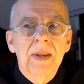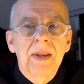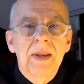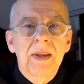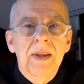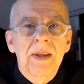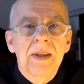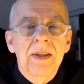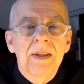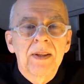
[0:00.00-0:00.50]

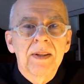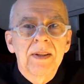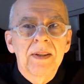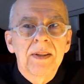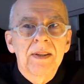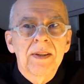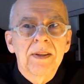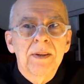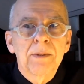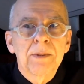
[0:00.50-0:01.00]
And
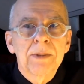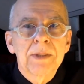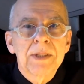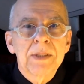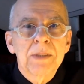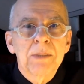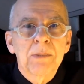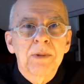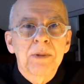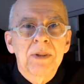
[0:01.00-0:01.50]
there were
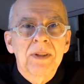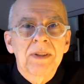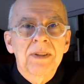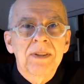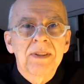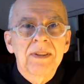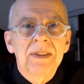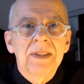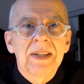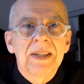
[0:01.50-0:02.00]
some
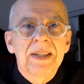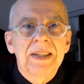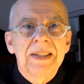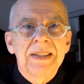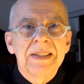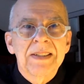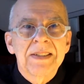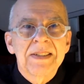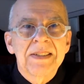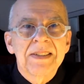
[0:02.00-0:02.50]
reluctant
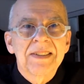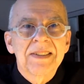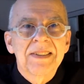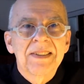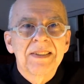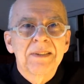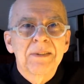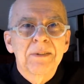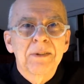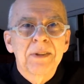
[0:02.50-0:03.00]
eyes
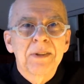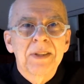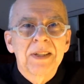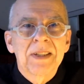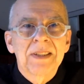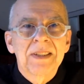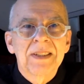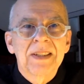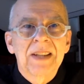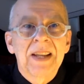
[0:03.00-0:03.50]
and
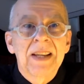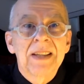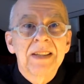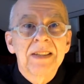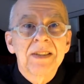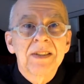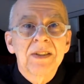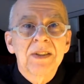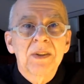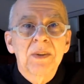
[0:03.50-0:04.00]
reluctant
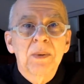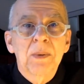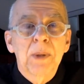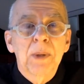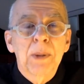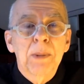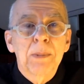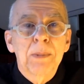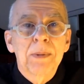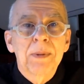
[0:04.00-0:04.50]
hands to go
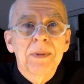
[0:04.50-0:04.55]
up.